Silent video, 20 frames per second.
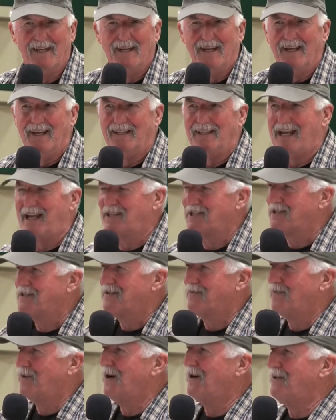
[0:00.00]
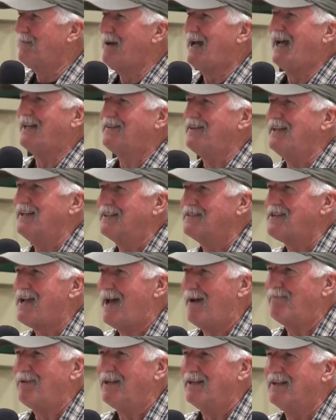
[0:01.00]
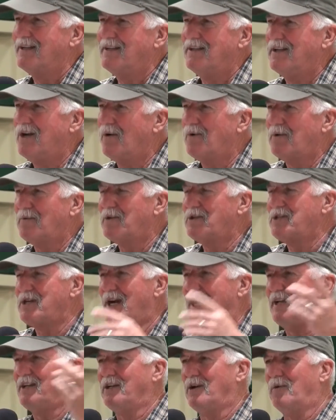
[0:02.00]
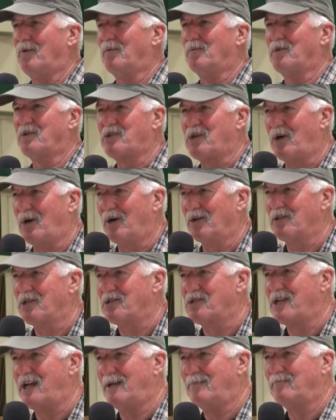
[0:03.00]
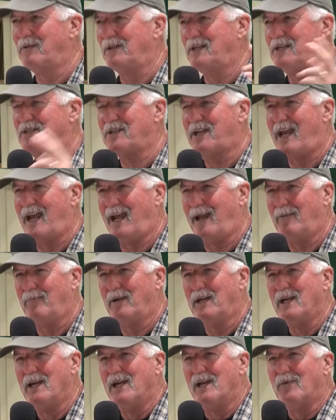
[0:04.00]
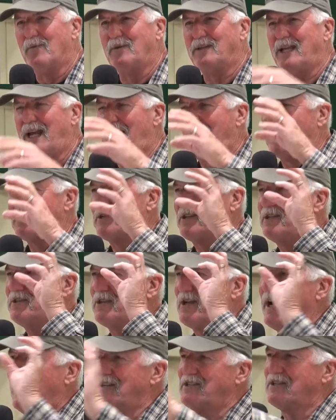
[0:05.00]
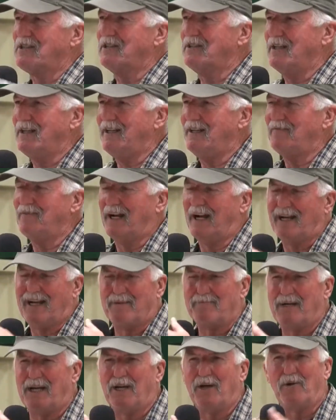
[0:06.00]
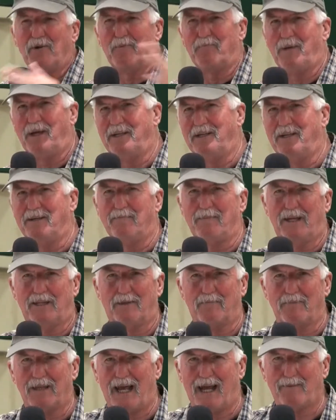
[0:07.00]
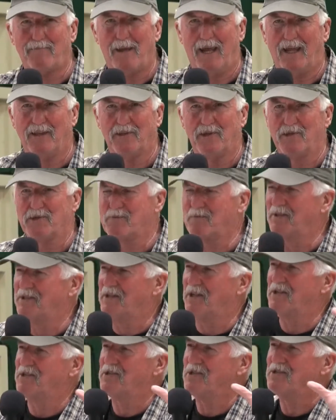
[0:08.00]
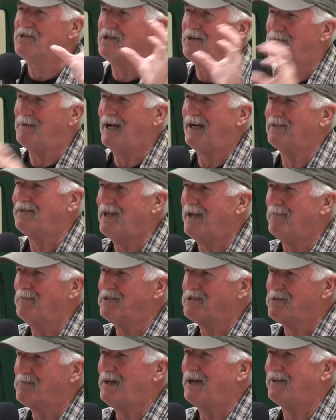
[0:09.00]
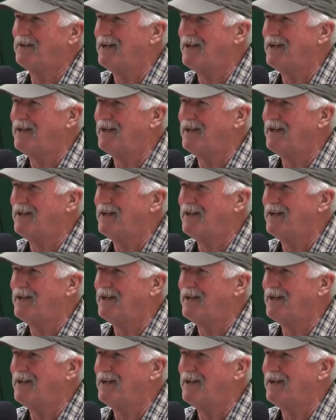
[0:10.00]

And that's where the bad things happened. No one was shot, no one was hurt. The state police came when they asked these guys to leave, and I got my own opinion about the Black Panthers, but this isn't about them, it's about